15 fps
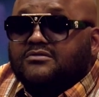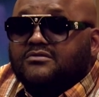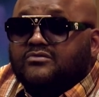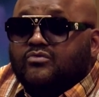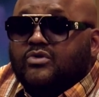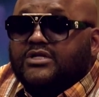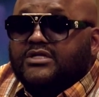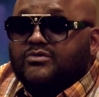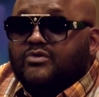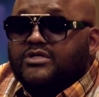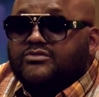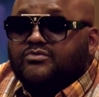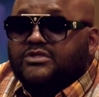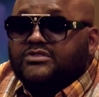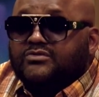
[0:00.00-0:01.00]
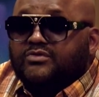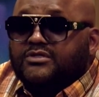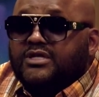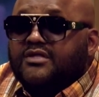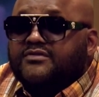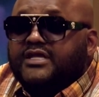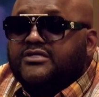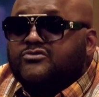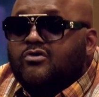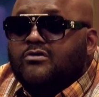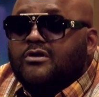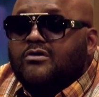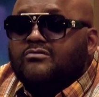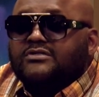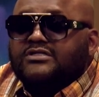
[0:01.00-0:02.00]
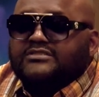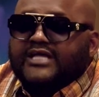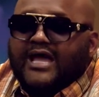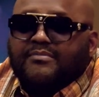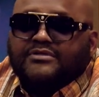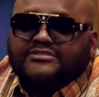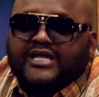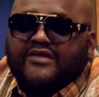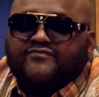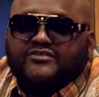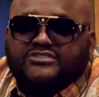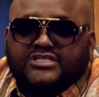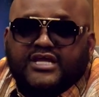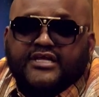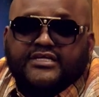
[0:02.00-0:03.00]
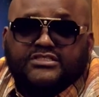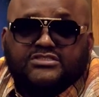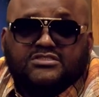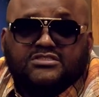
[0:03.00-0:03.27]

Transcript: what nothing's going on is appetite for change,